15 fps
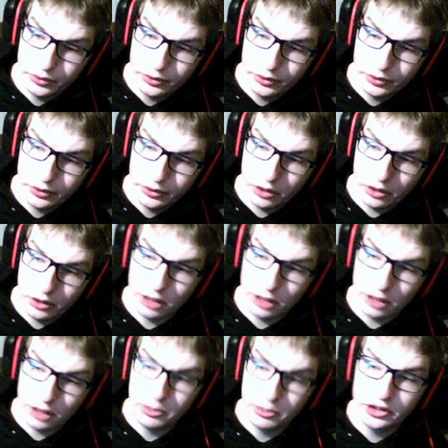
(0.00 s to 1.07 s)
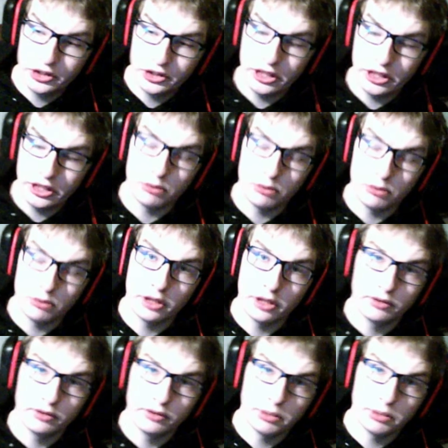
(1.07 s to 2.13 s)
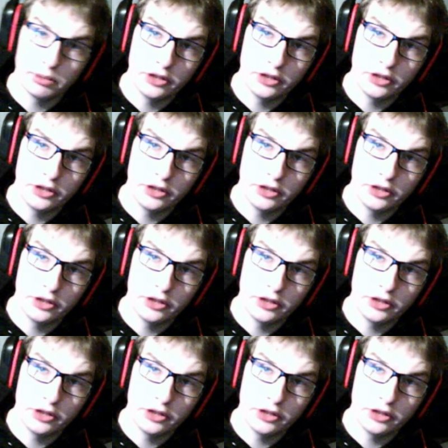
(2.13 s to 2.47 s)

on the PC, I would love to play your